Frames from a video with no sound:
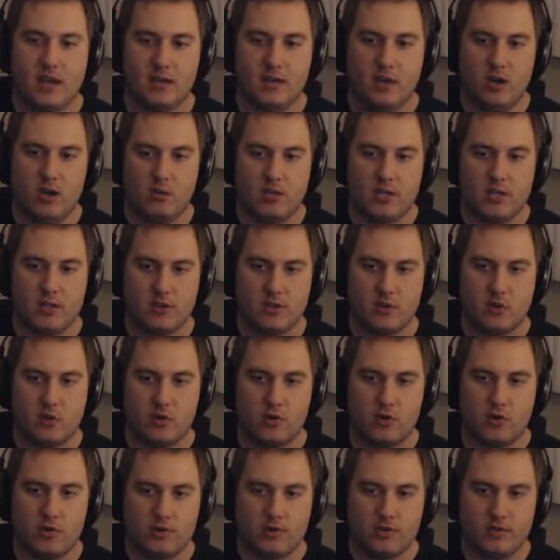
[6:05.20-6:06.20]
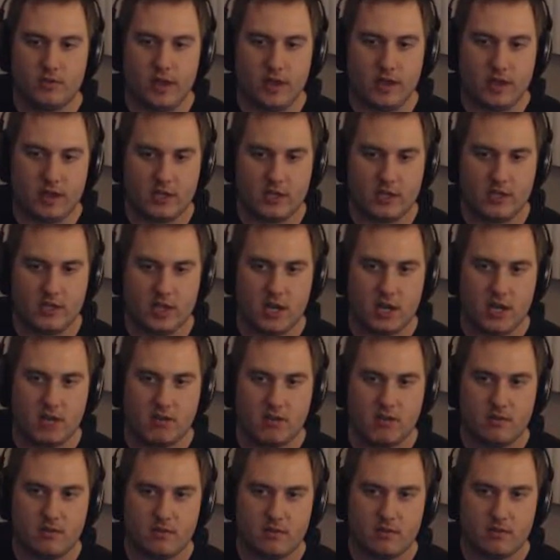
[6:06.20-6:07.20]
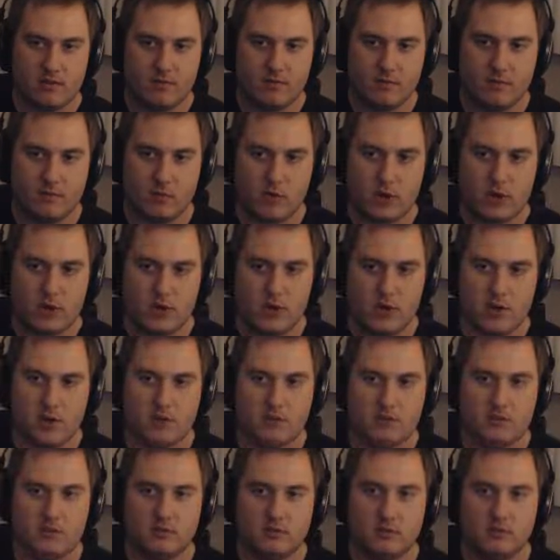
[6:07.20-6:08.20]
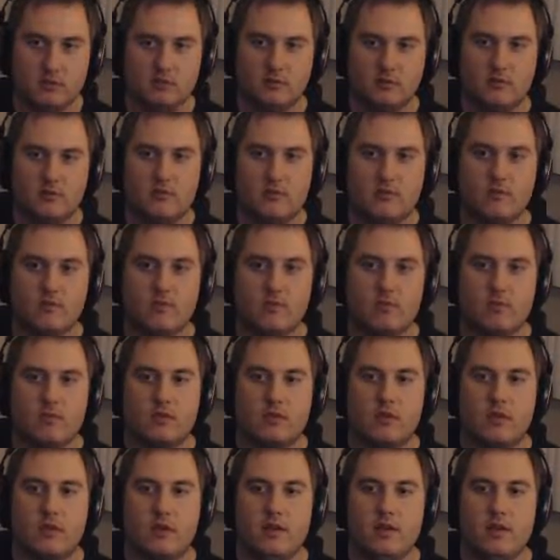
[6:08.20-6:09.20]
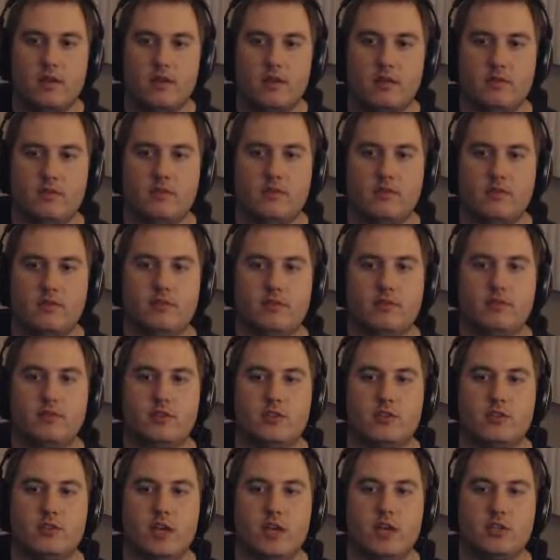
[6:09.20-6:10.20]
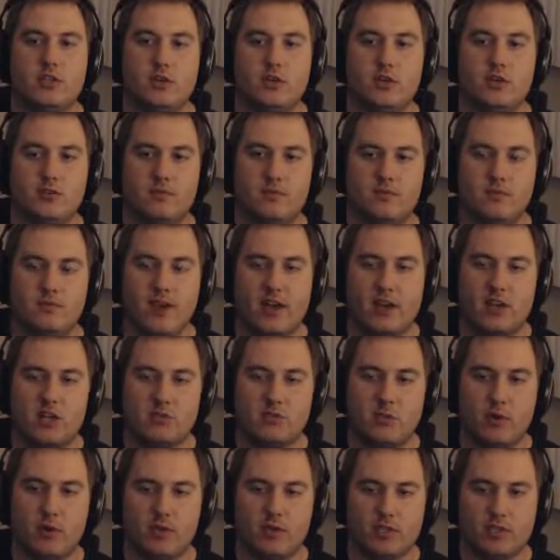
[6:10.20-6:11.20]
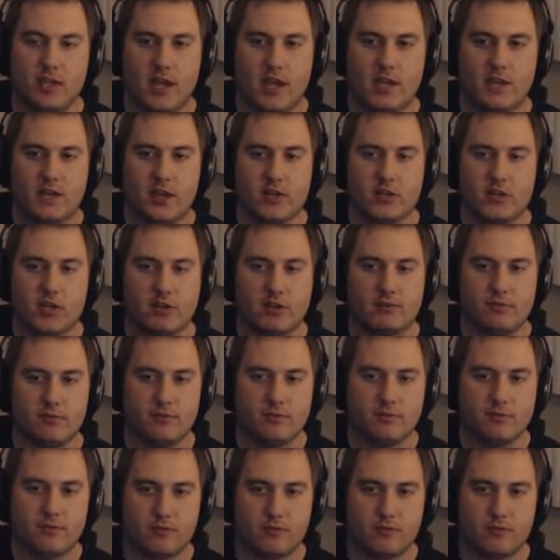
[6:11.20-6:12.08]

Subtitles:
almost at the corner, like I'd say right here, and then use this as your vantage point to scan dash off of.